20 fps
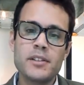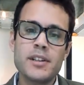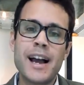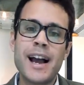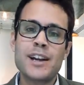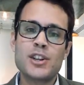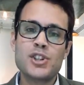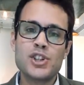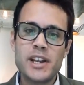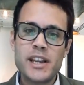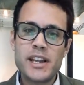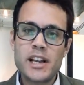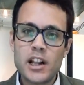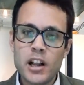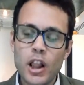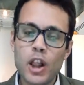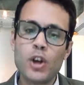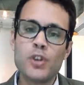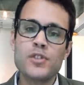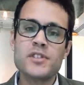to actually
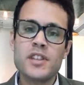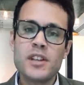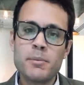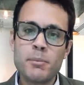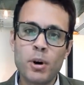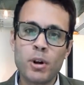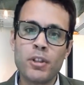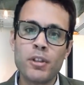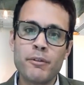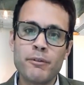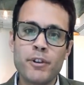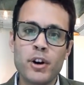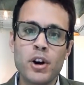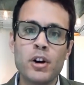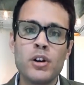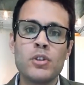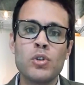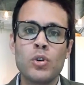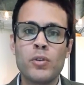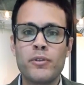close them on the
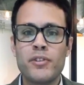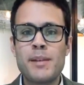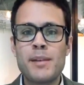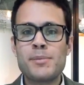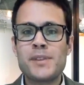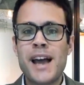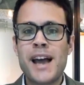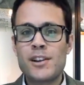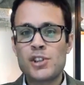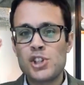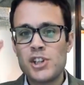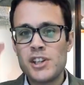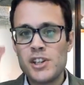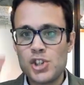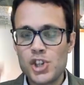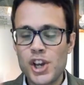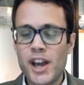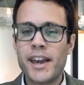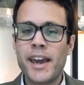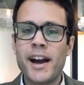phone or for them to actually
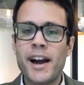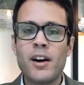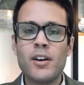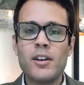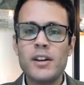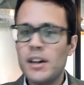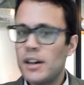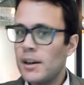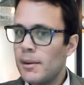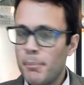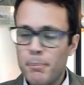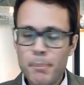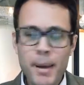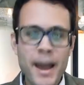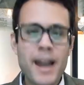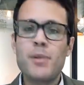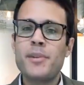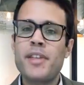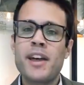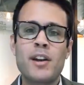check out,
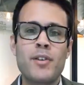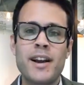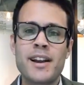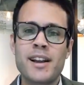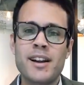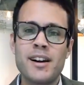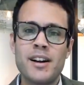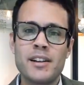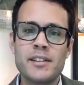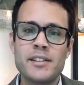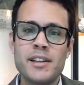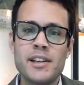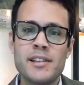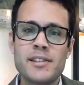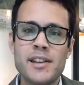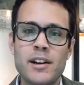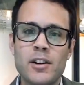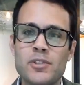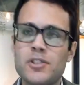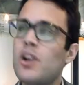pay with their credit card
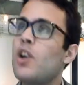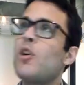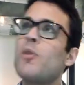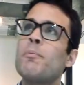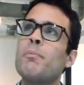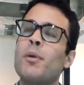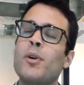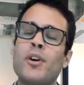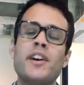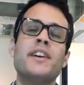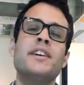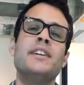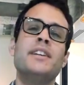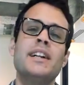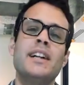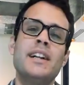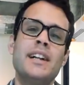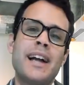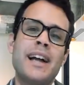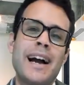details, oh boy,
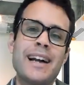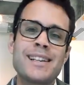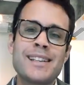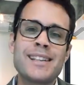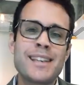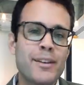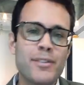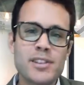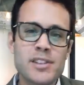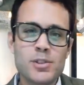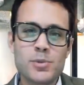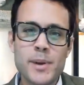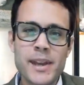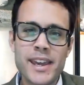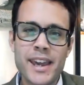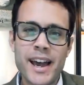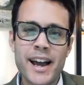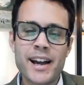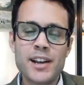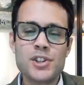and give us sweet
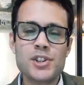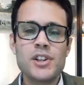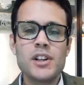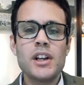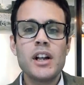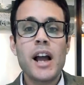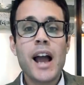cash.